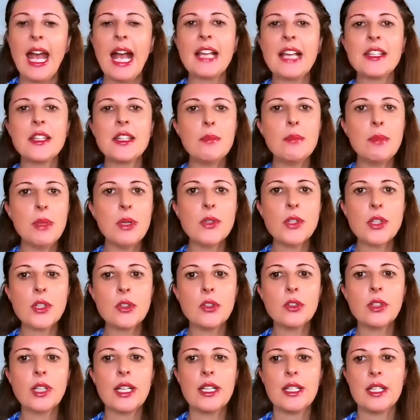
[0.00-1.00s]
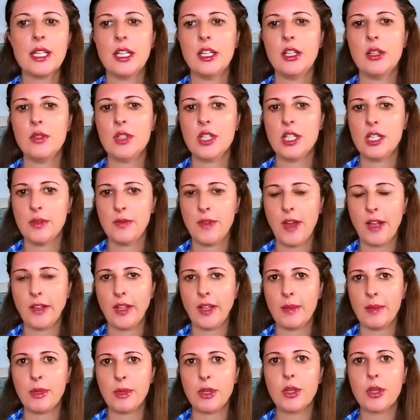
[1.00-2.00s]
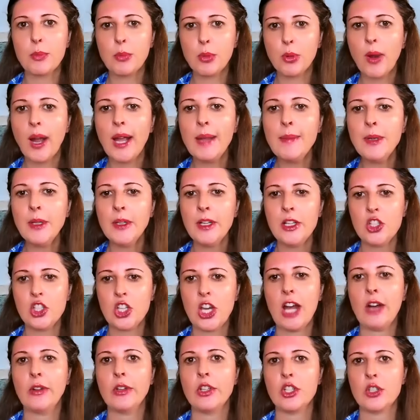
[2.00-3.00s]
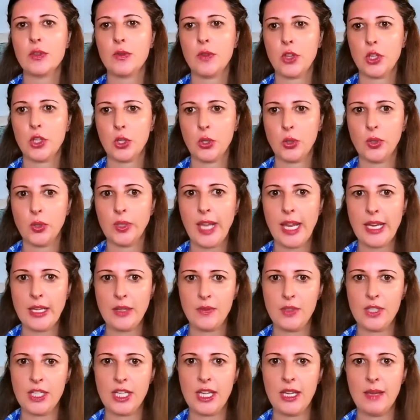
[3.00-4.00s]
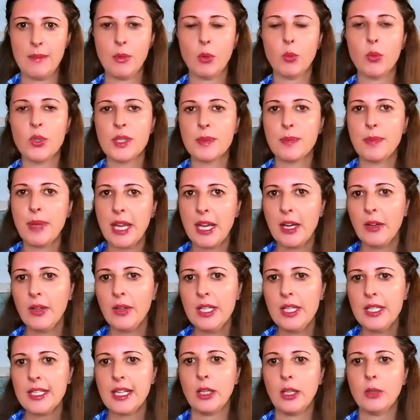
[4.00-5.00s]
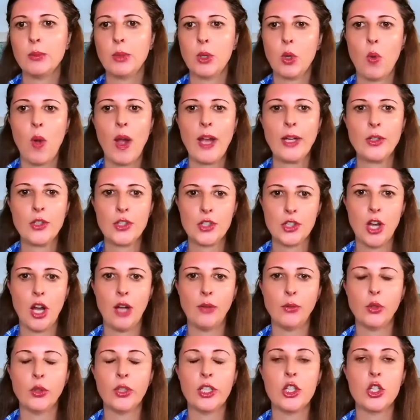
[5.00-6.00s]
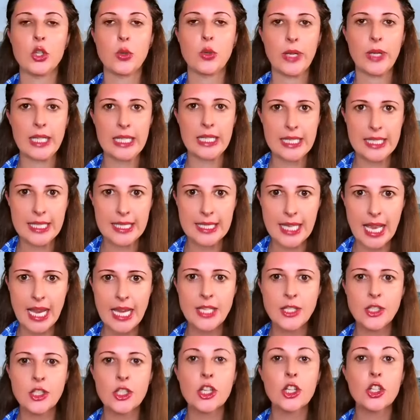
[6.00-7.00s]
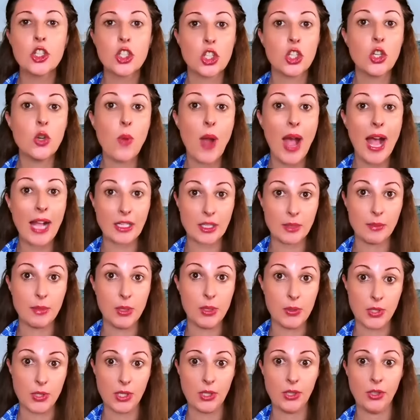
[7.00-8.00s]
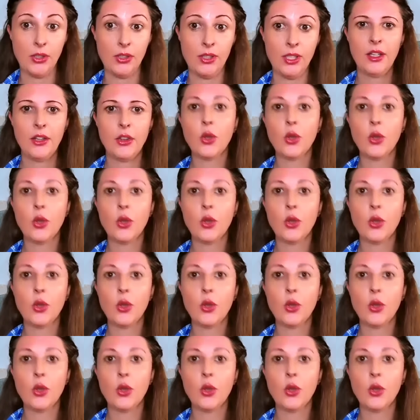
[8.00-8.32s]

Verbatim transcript: As the musical continued to develop, the primary challenge for the creative team was paring down McGuire's novel into a concise two-act musical.